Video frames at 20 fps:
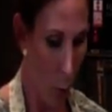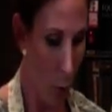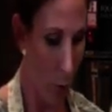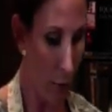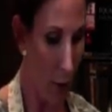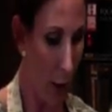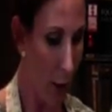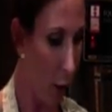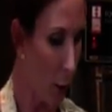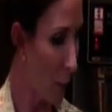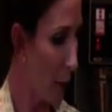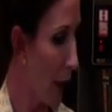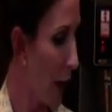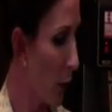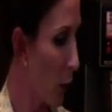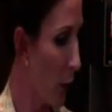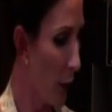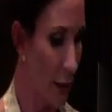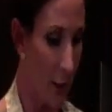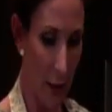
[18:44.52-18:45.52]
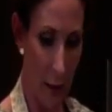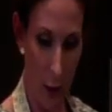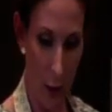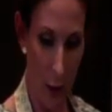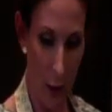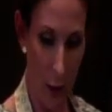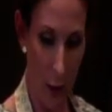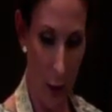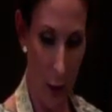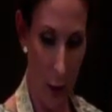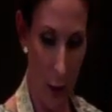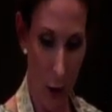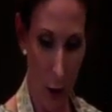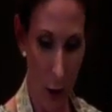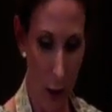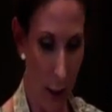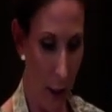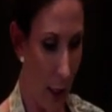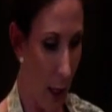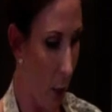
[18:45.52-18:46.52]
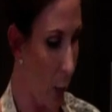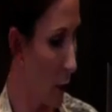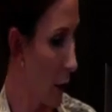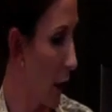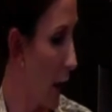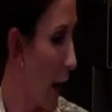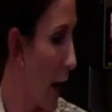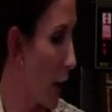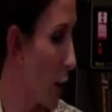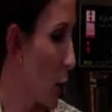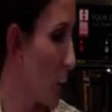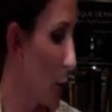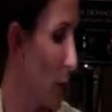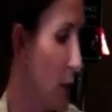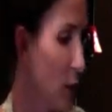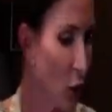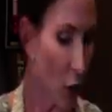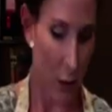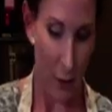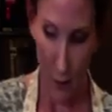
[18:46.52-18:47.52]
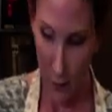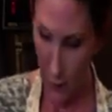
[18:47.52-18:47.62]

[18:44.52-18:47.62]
we've got our black rice here, and now we're going to add our peaches,